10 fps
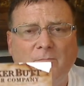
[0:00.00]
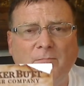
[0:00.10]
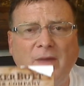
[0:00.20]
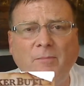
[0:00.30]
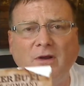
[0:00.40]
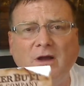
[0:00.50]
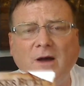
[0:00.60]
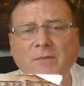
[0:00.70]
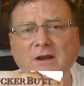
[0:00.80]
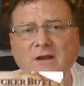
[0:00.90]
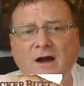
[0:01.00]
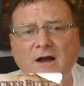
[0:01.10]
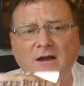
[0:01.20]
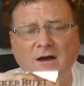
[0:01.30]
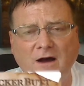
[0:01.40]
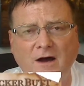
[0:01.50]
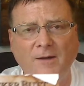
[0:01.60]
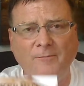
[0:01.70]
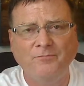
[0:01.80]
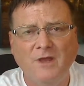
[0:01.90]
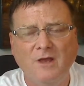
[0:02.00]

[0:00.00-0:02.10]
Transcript: PuckerButtPepperCompany.com.